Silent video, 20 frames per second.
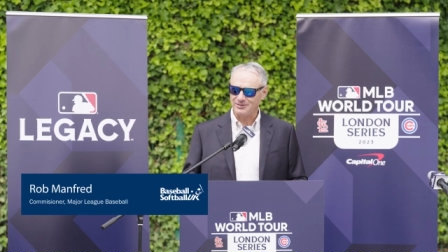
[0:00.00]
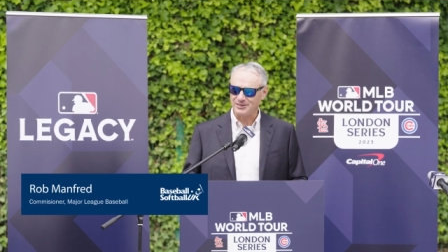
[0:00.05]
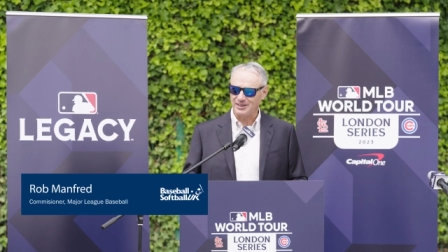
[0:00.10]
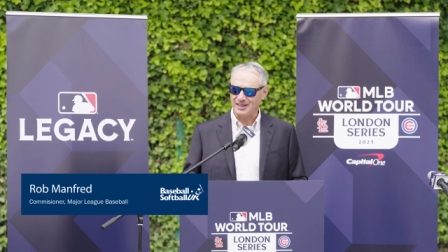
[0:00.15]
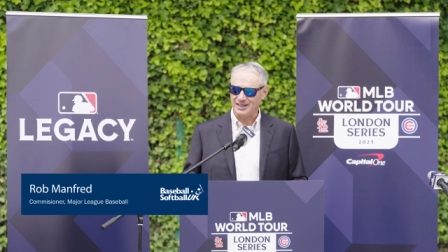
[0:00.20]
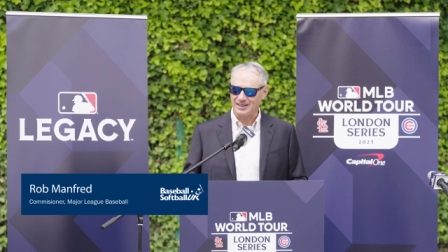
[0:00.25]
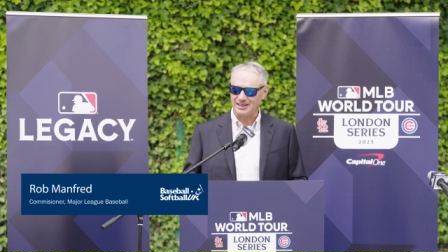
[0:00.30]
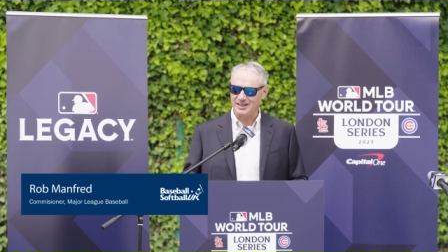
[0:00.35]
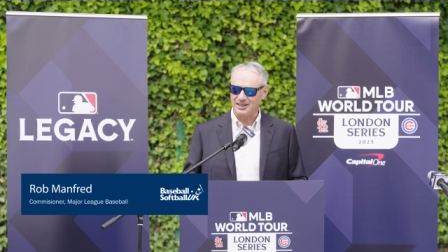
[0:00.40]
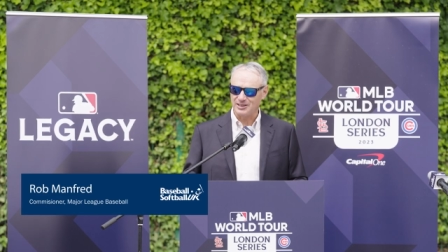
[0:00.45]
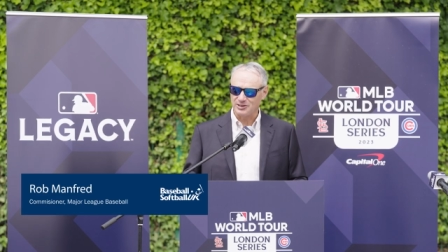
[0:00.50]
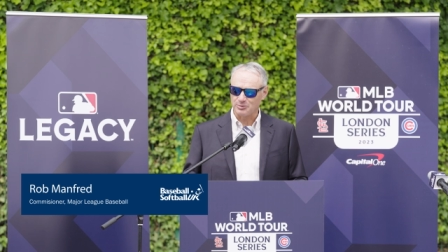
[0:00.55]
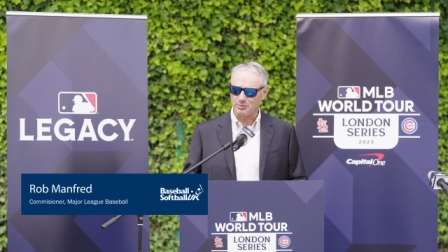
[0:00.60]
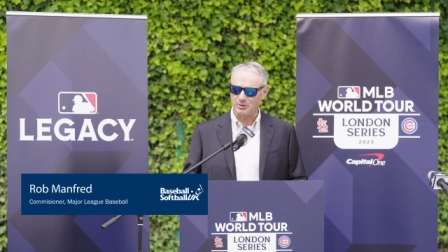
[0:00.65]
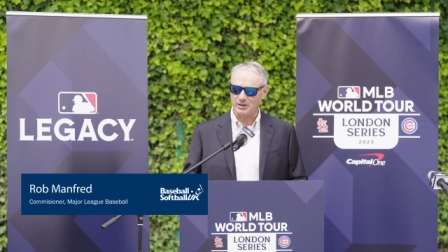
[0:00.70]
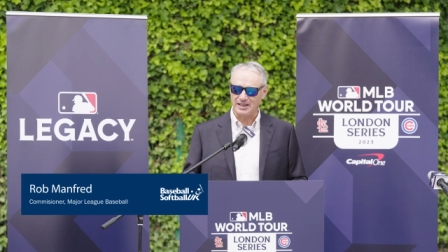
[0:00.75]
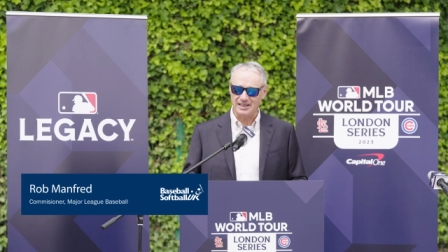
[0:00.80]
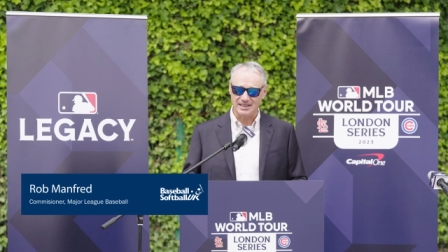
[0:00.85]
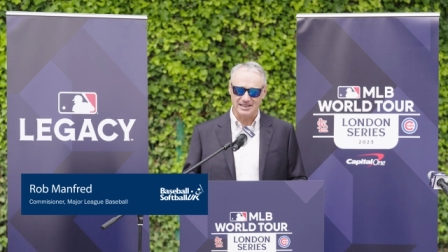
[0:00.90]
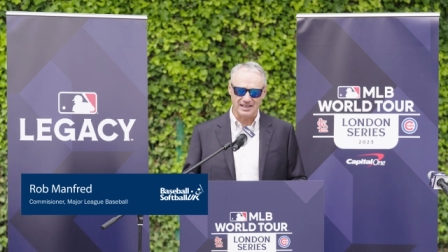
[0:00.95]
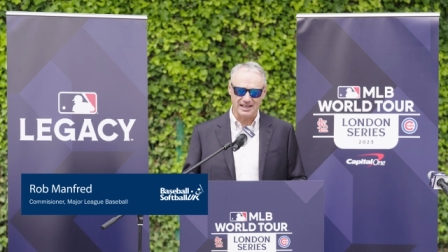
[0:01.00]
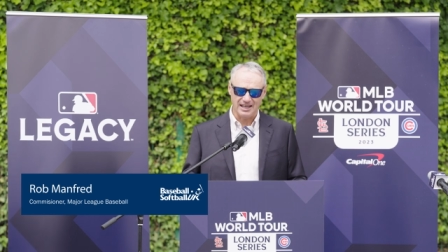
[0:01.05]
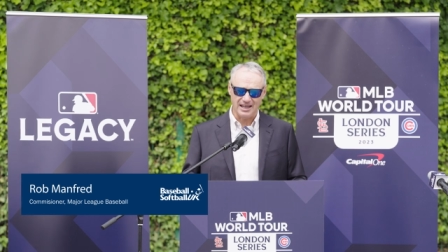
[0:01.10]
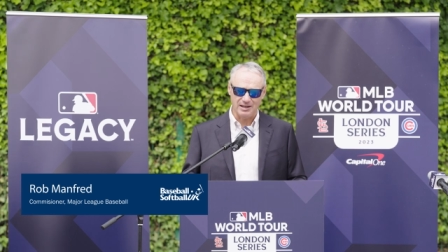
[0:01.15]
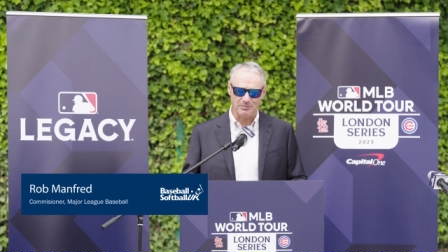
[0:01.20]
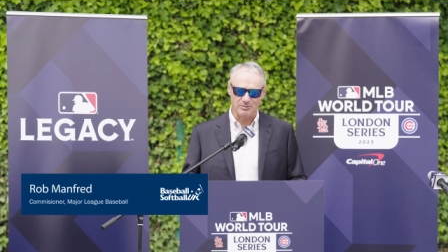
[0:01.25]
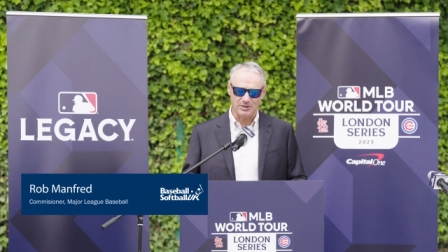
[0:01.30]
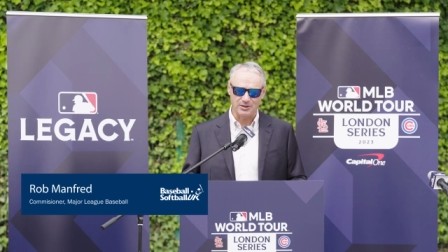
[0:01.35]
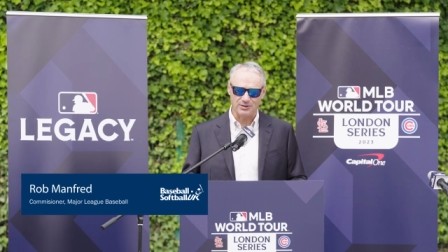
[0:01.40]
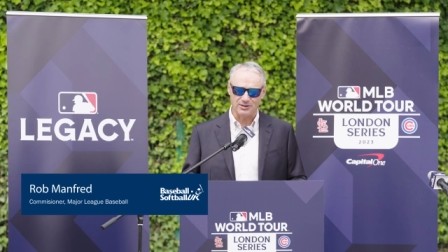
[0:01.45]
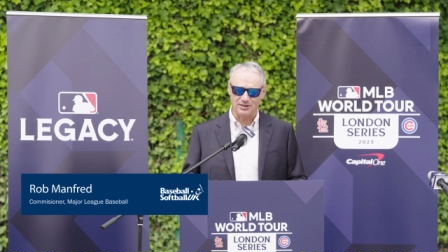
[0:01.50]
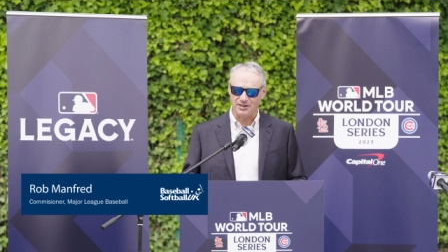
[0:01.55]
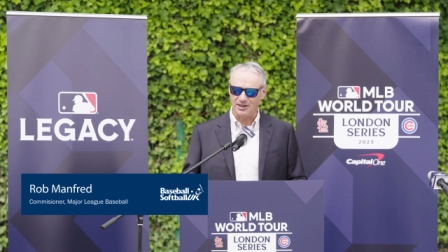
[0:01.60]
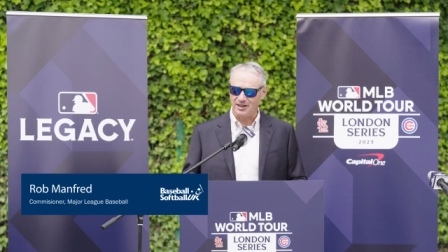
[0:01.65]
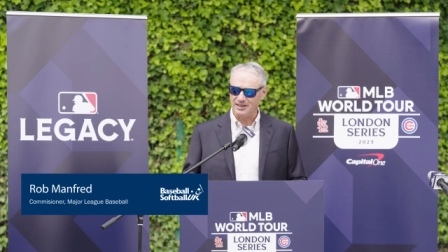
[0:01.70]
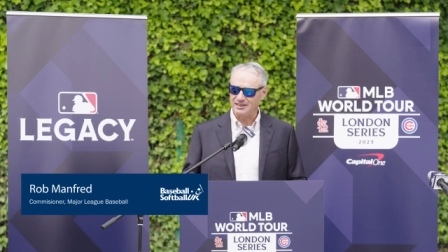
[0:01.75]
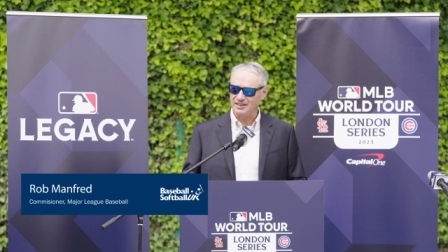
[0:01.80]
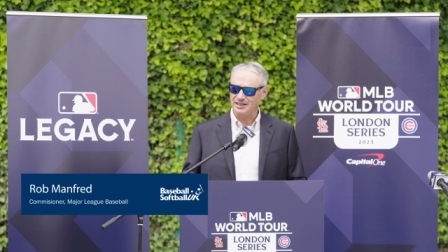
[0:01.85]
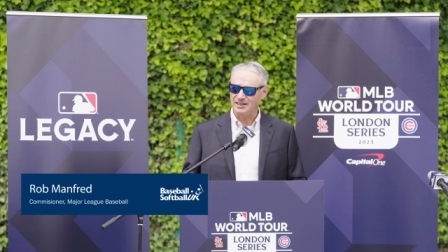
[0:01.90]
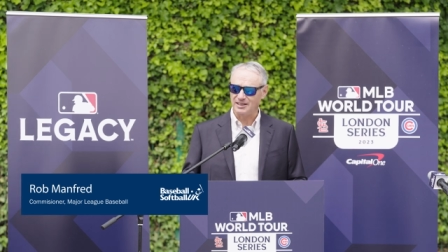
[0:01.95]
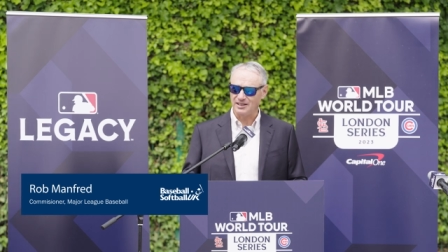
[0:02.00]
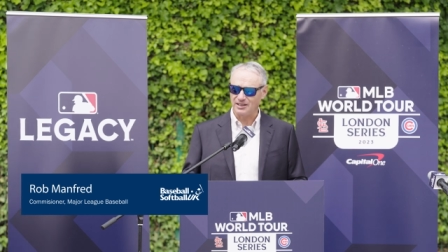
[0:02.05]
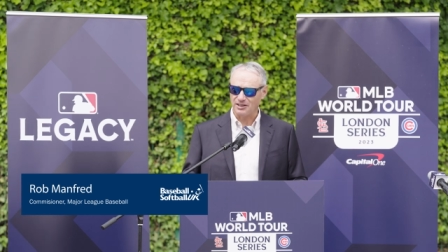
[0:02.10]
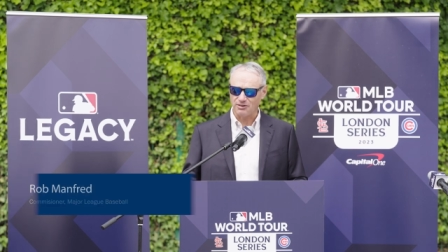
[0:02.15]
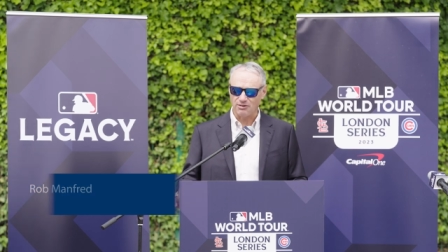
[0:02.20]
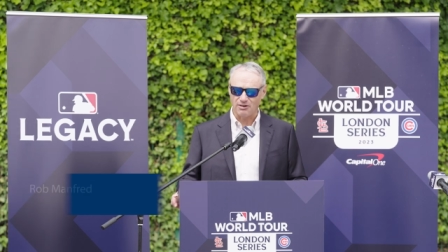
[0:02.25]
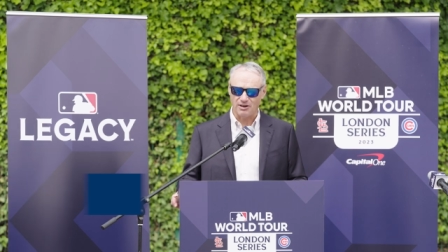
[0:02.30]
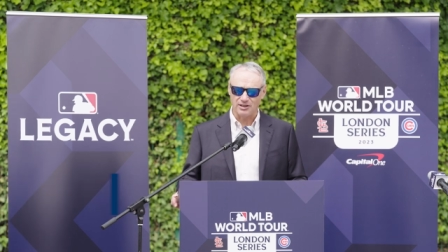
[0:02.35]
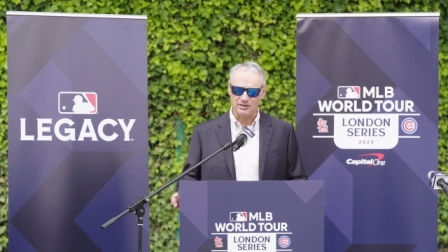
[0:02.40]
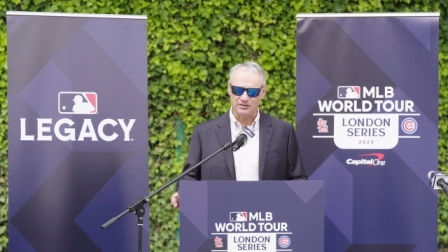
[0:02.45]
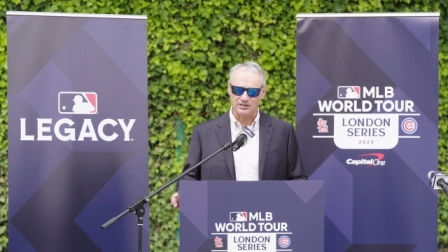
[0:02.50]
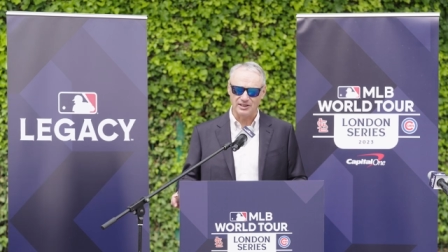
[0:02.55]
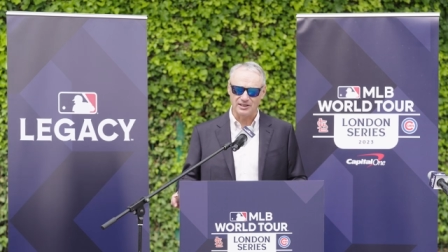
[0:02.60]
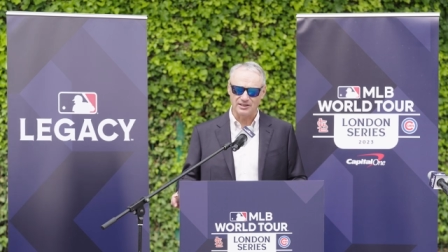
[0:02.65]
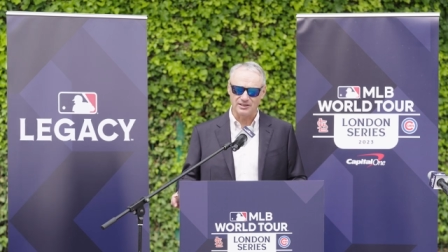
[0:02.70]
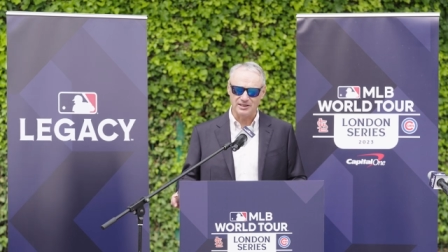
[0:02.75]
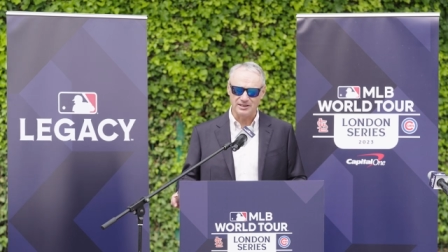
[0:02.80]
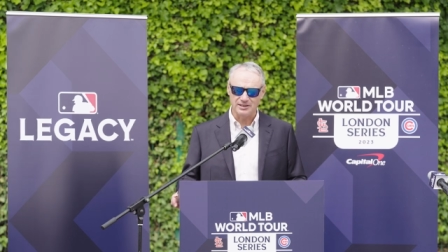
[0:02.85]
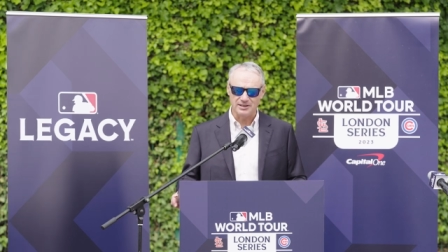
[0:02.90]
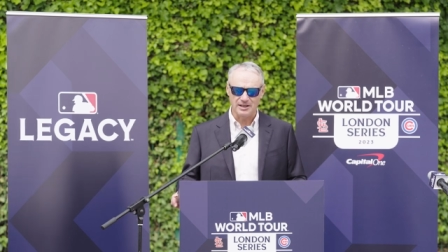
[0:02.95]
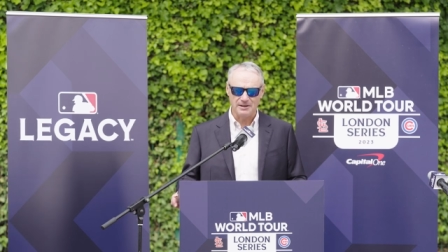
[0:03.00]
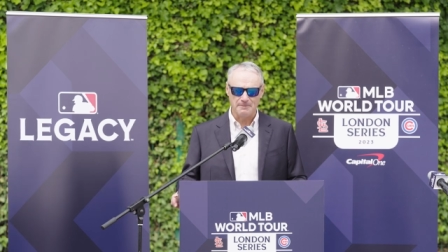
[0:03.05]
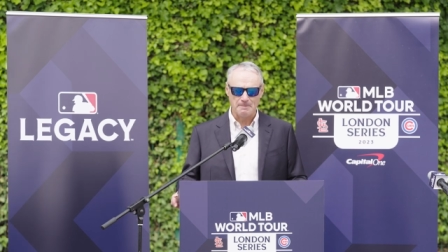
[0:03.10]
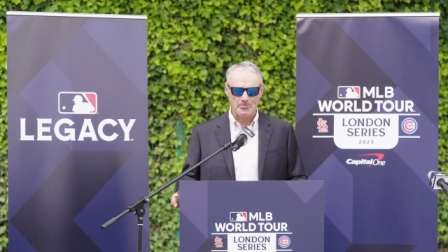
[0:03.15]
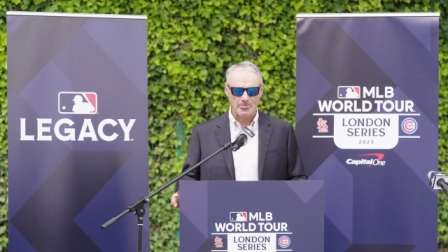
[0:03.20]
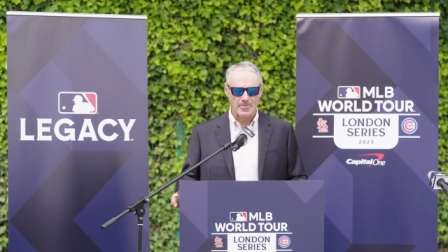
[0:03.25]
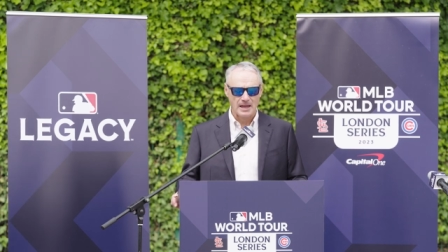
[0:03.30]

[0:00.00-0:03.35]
we have to get kids playing the game here in London and across England.